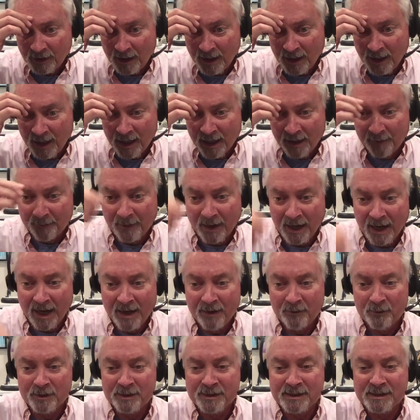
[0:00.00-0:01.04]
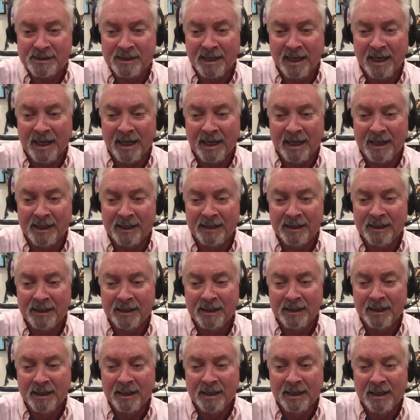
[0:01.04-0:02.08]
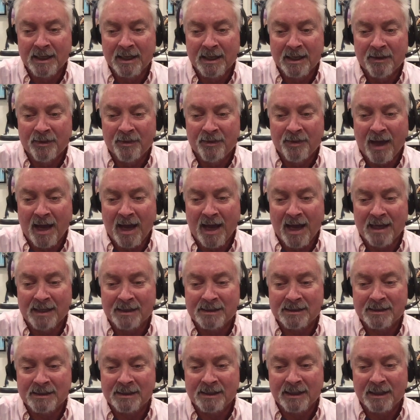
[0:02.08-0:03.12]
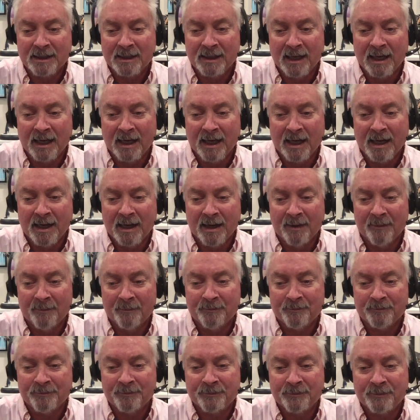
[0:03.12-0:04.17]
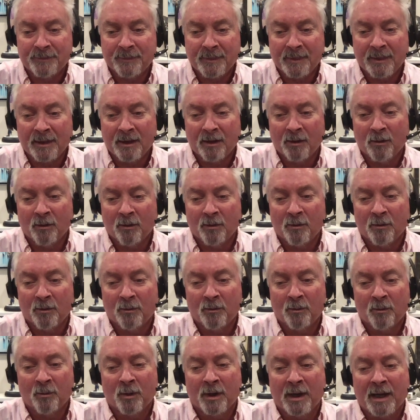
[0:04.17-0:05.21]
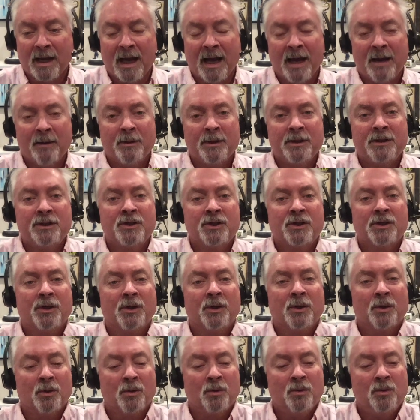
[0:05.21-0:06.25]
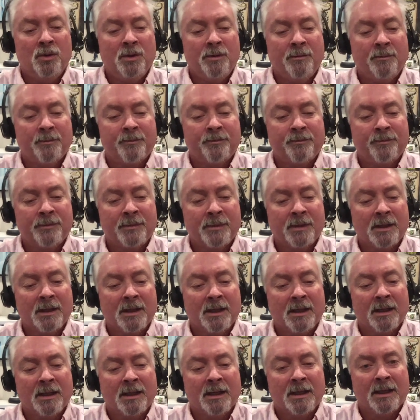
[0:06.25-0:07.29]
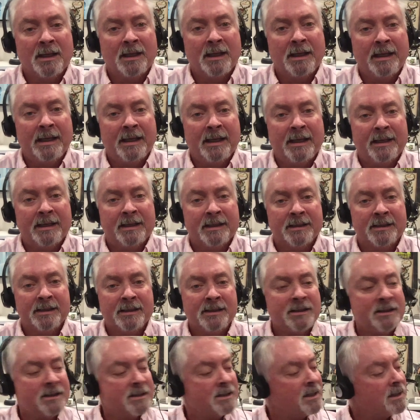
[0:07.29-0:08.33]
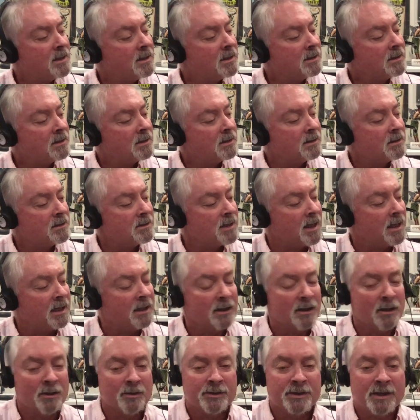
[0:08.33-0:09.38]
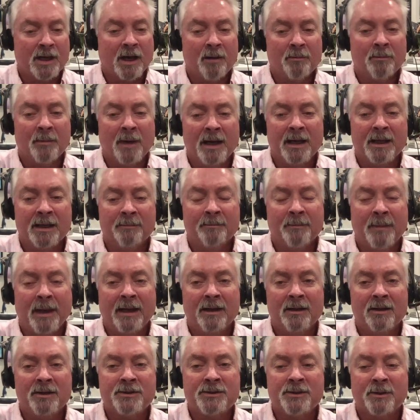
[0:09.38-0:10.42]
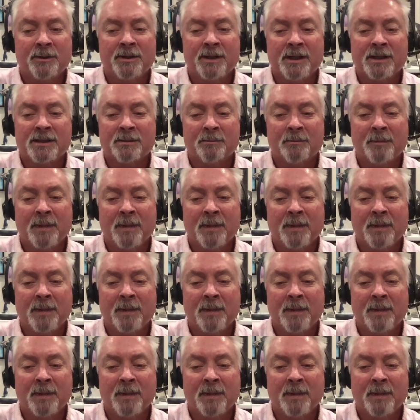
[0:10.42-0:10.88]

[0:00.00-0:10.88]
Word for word: Um, I would say that um, what I would do is, as I close out my mail so it doesn't